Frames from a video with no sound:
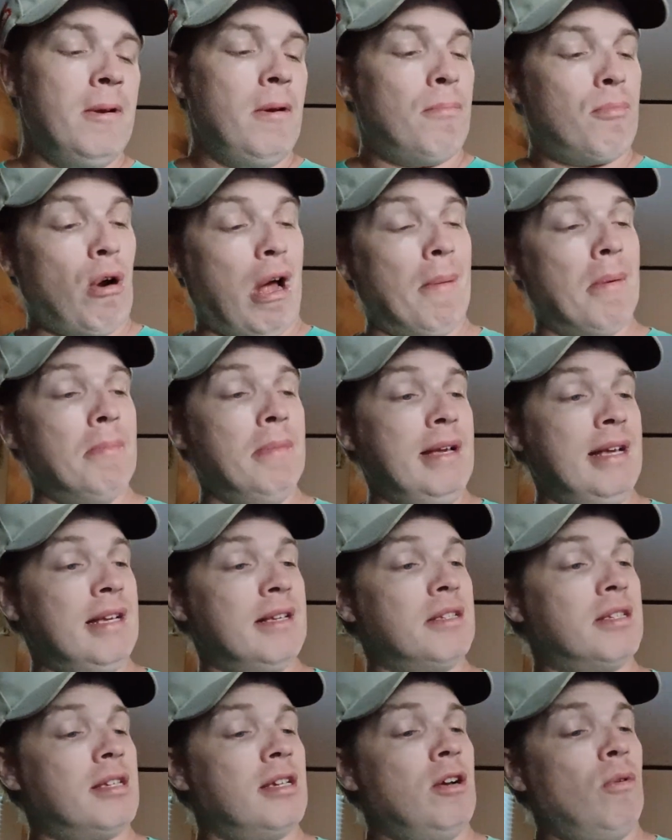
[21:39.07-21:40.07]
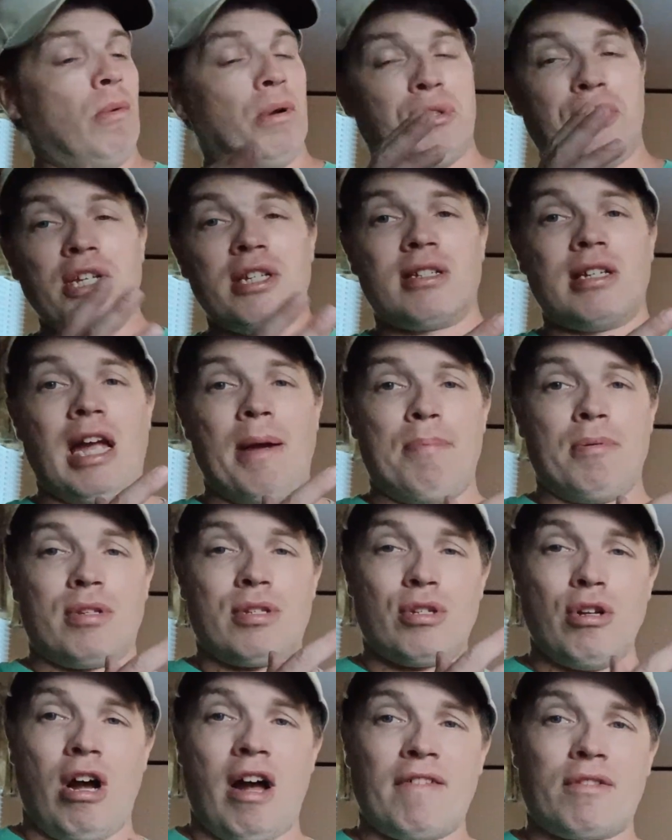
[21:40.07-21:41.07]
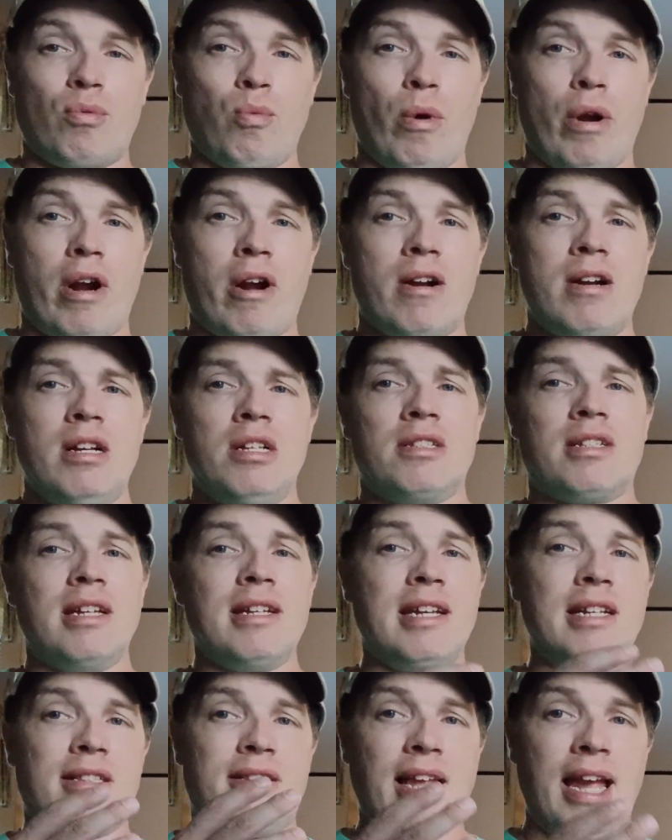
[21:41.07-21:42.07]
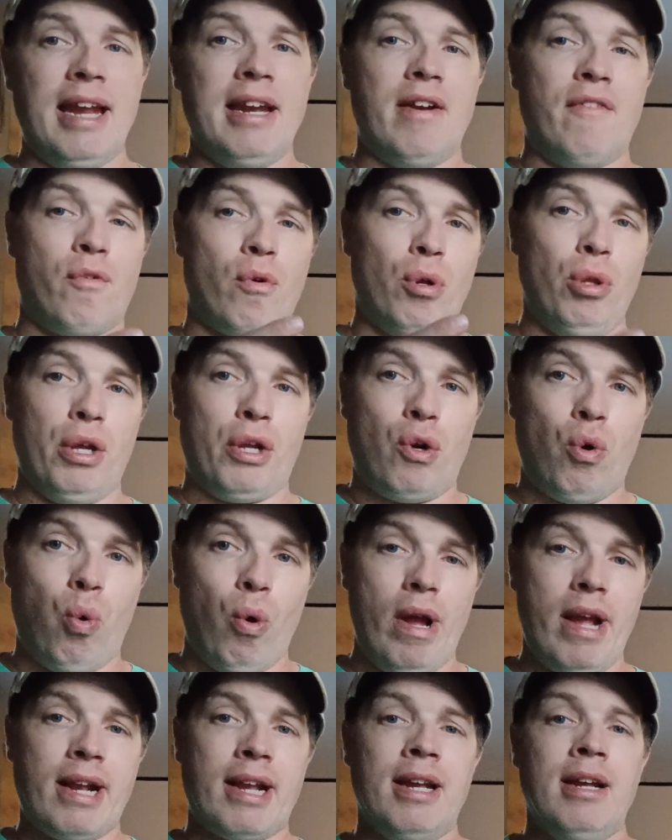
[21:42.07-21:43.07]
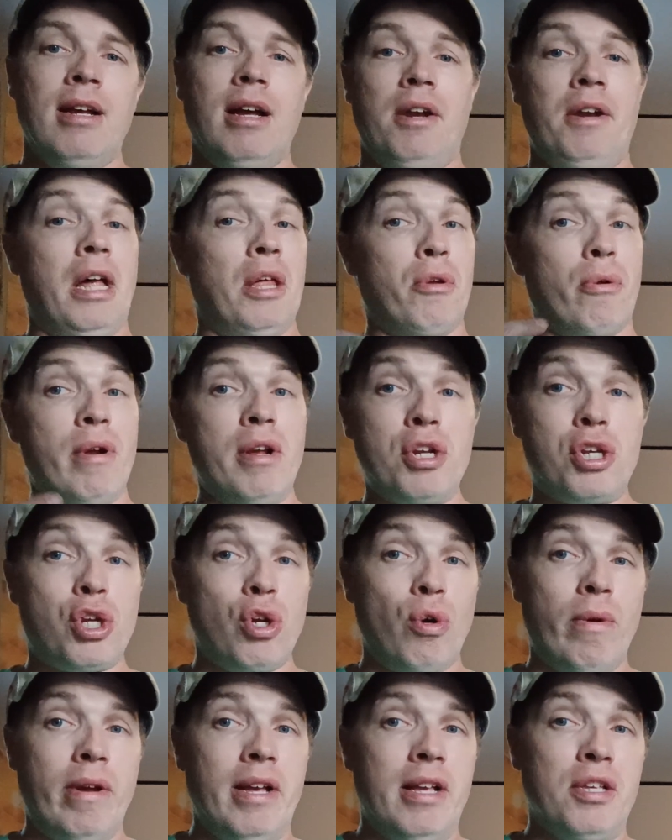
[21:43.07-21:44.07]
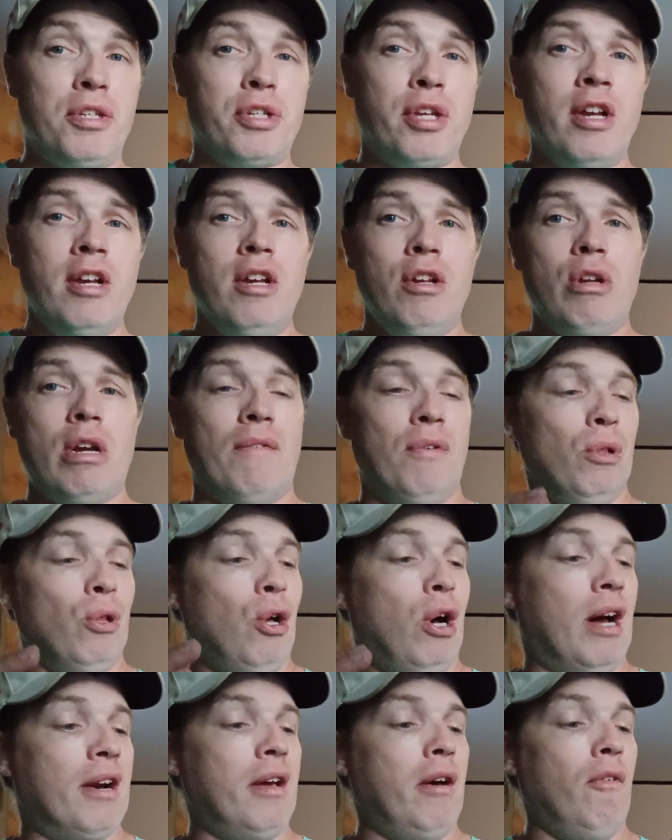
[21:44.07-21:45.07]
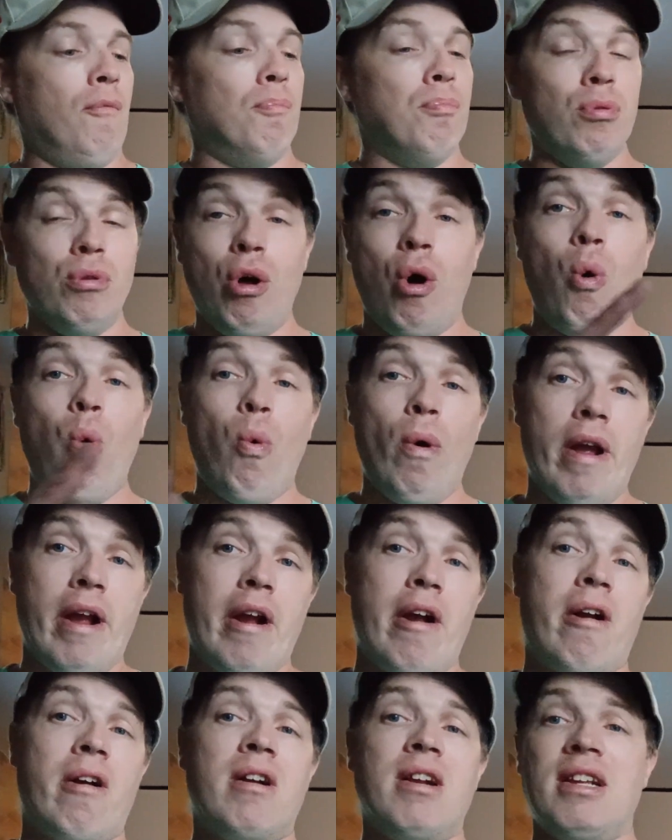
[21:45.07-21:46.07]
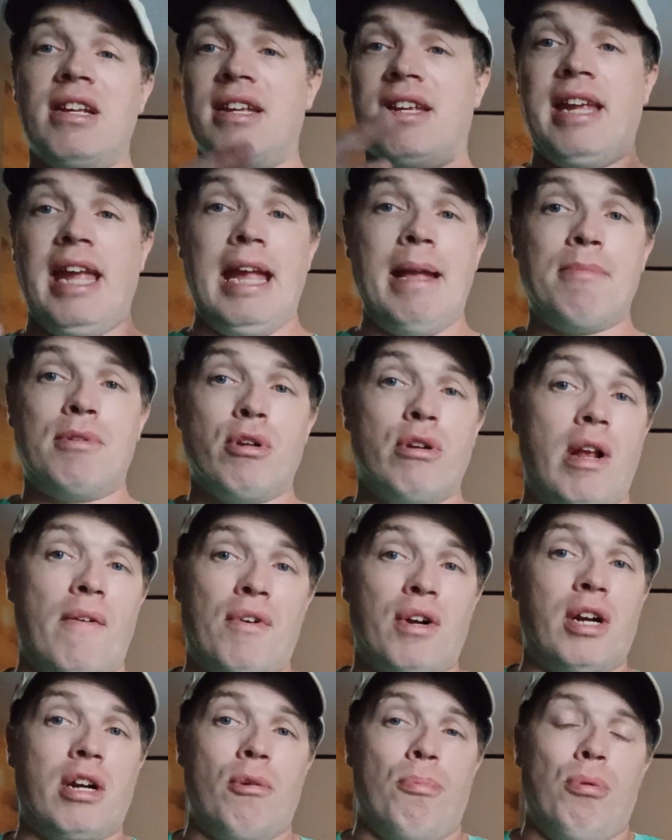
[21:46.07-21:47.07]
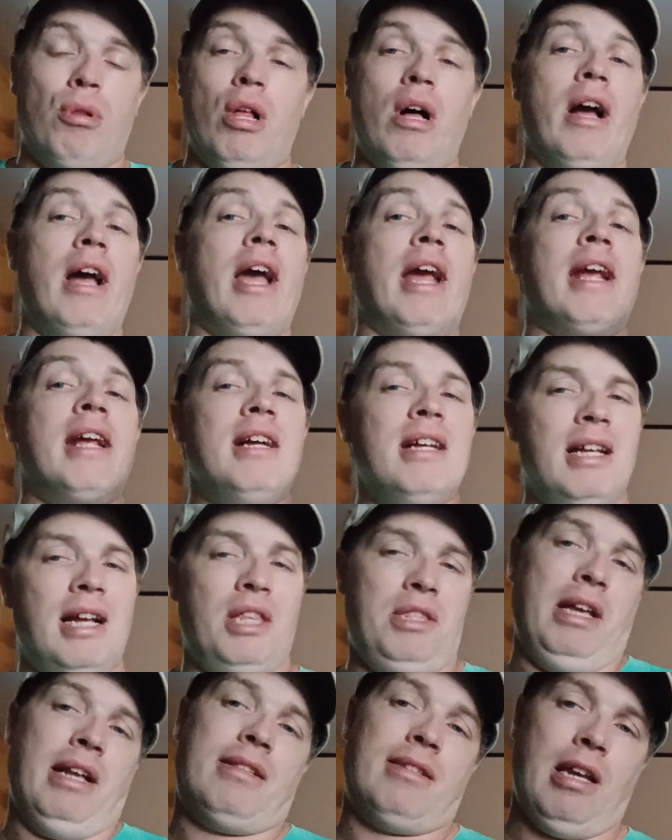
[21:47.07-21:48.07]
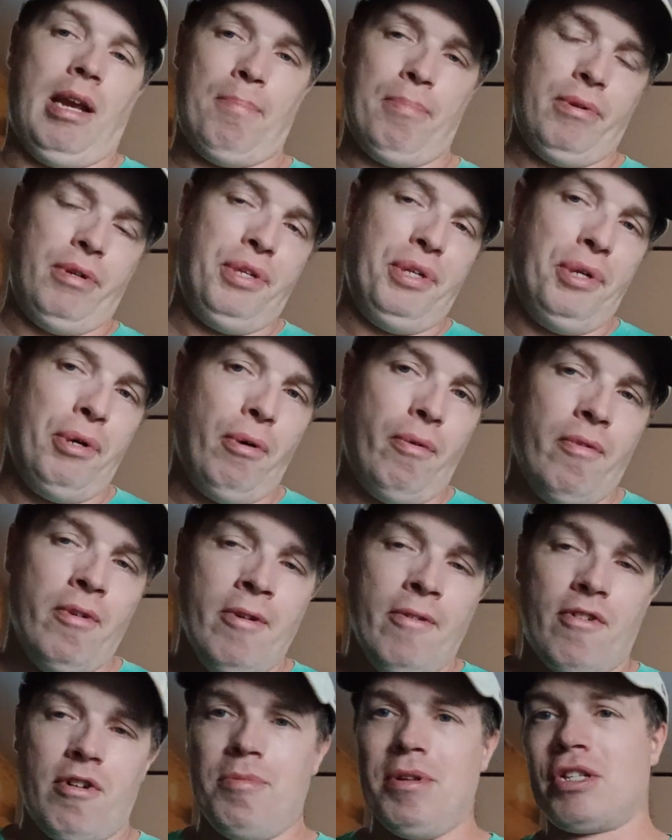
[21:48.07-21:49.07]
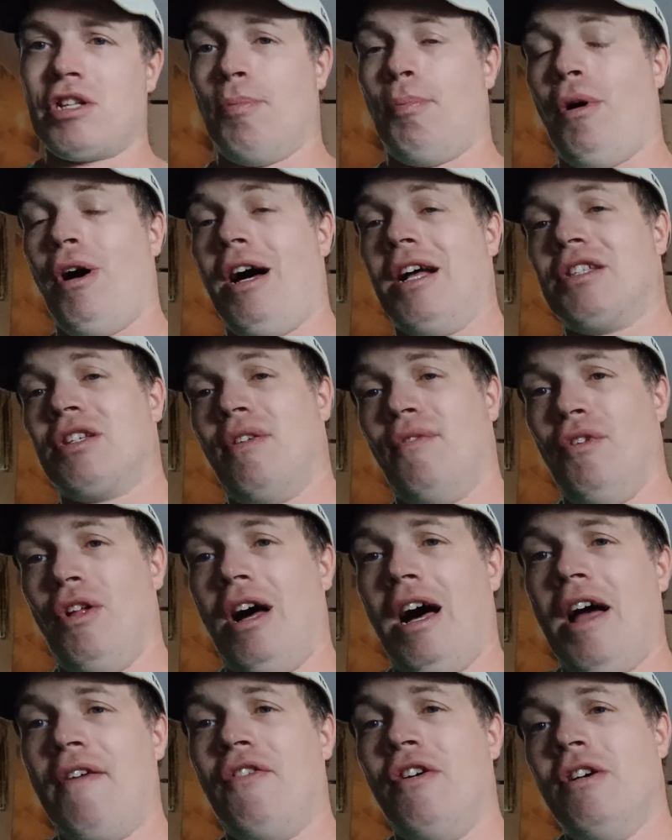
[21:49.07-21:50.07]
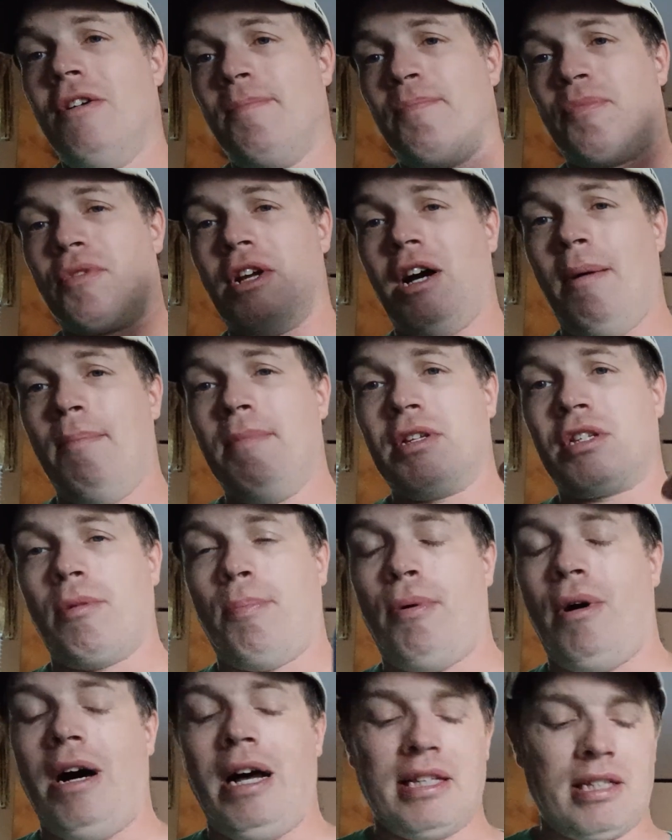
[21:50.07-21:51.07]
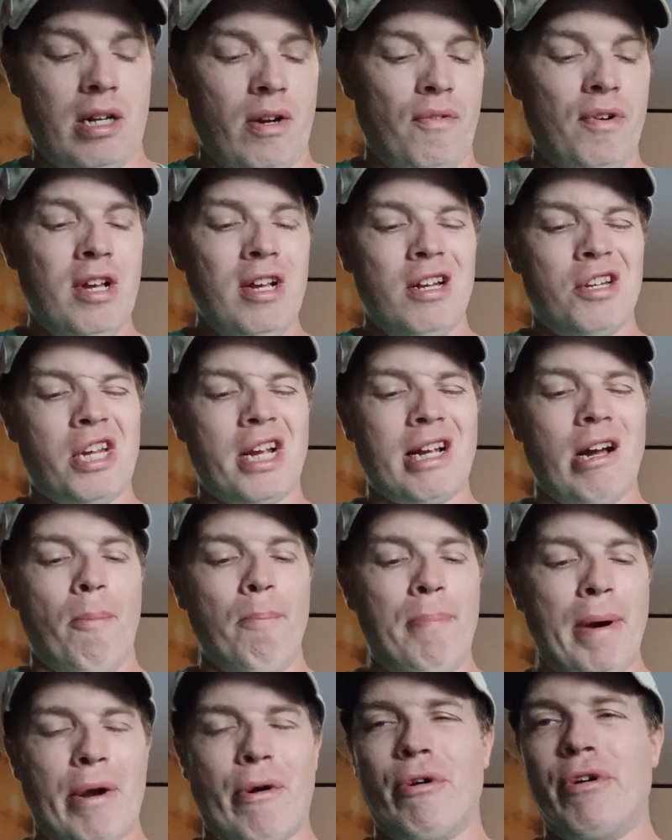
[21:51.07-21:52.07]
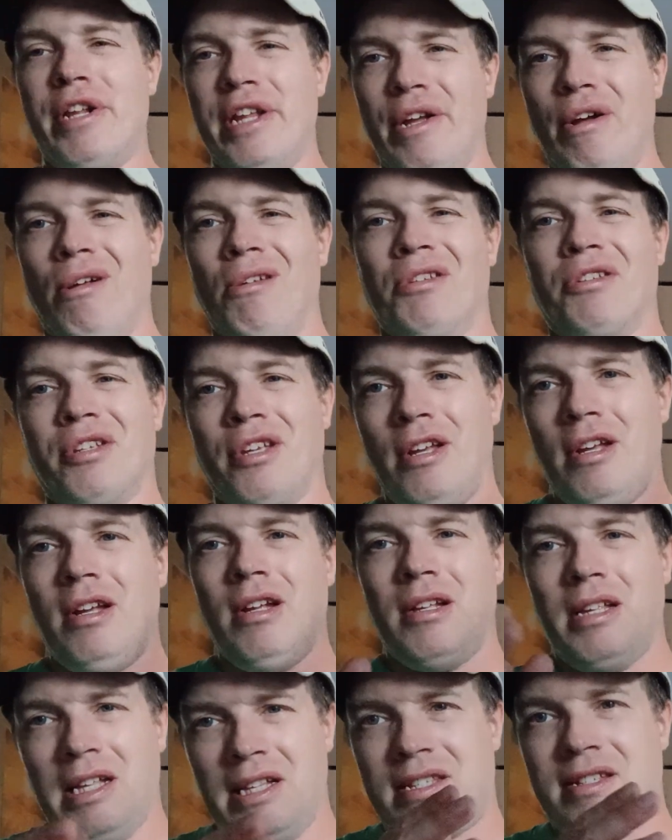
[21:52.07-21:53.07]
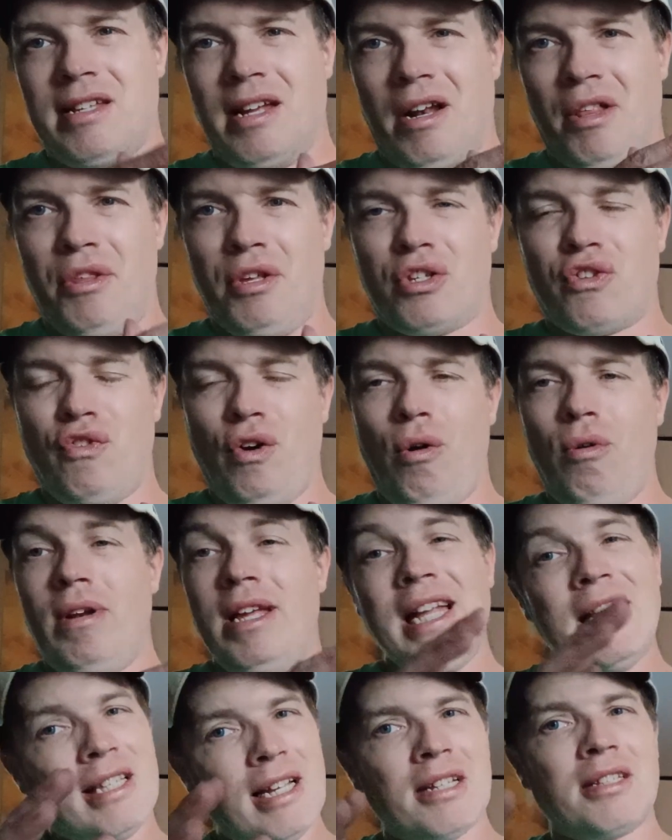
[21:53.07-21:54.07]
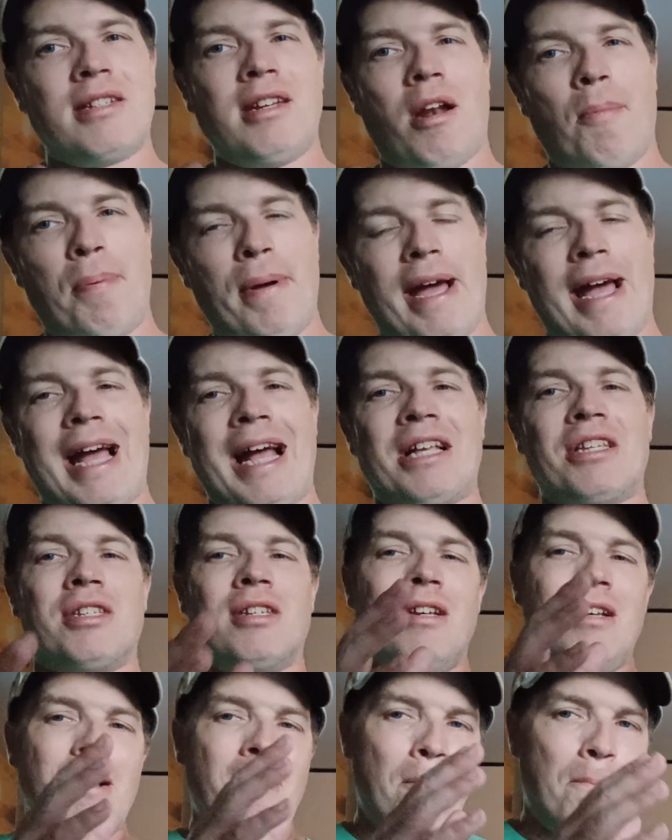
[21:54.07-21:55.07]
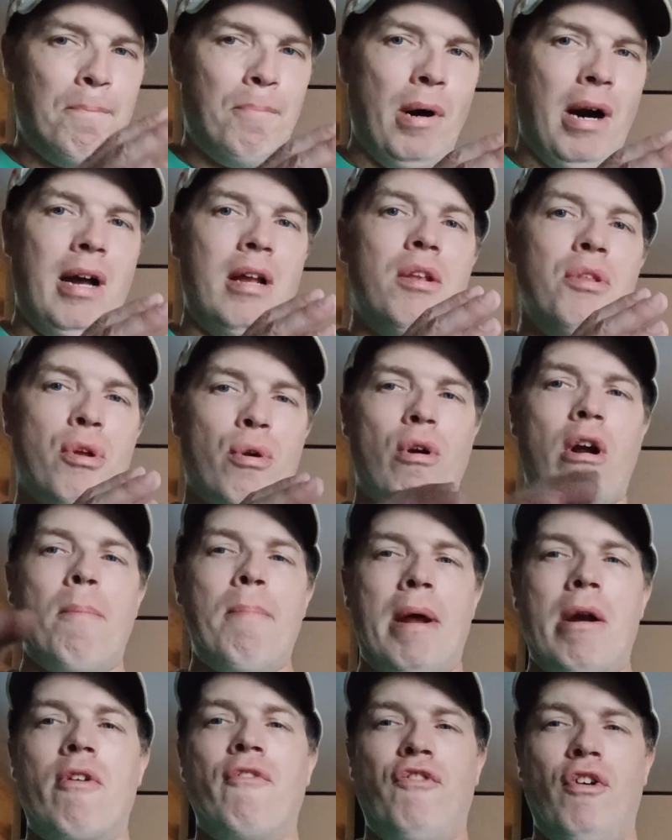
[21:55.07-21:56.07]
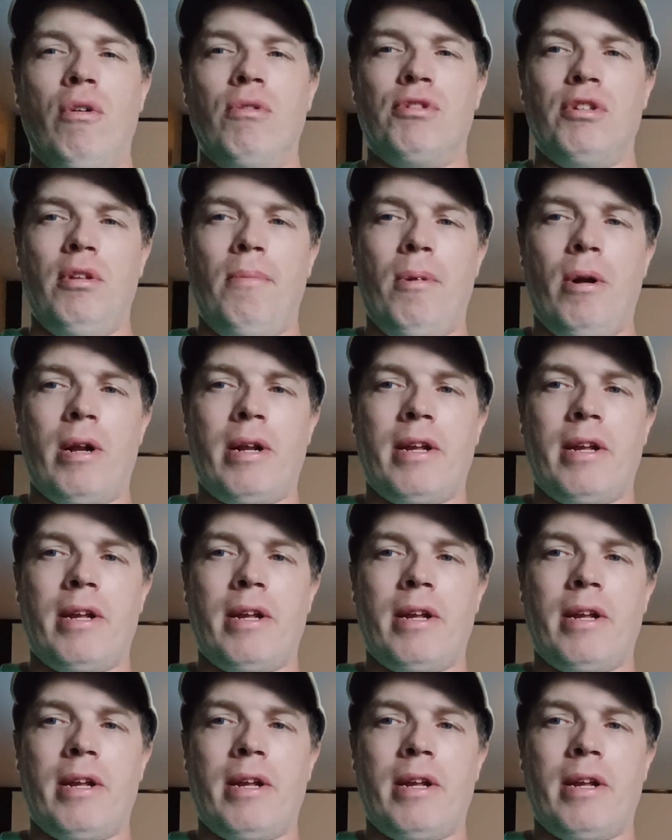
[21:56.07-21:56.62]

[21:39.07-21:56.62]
Problem is, with this type of software, it's going to get dated really quick. Another issue is you have a lot of bloatware, games you're never going to play, and that type of deal. For Mr. Positive Live, I'm Mr. Positive. Check out better deals instead of this phone. It does get a pass, but there are better phones in the